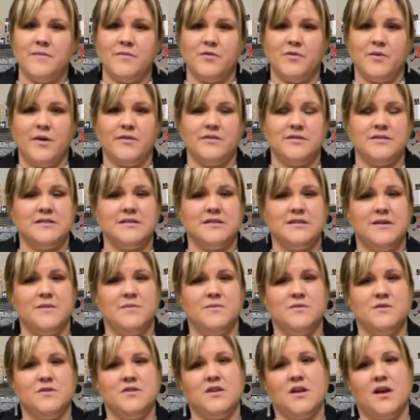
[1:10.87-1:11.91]
throughout the
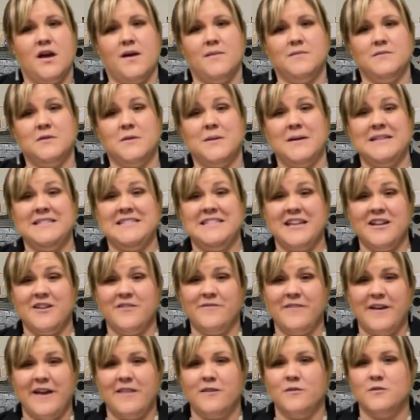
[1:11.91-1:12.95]
sleep to
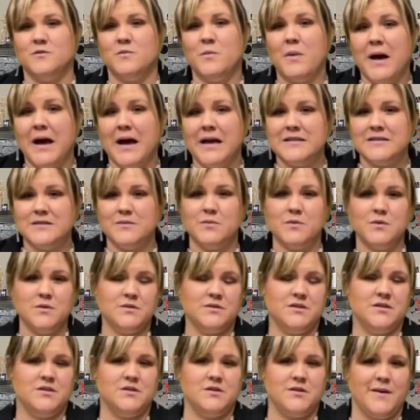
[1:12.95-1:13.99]
identify those possible
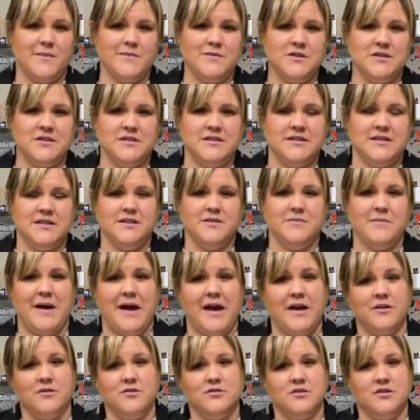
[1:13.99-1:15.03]
disruptions in the
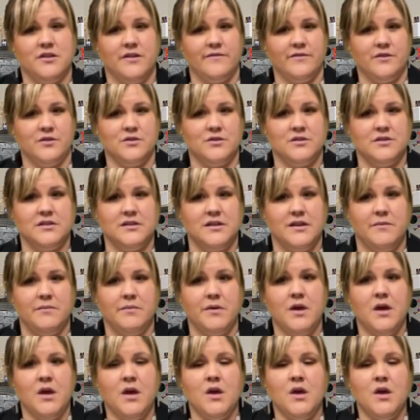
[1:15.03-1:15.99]
patterns of your sleep.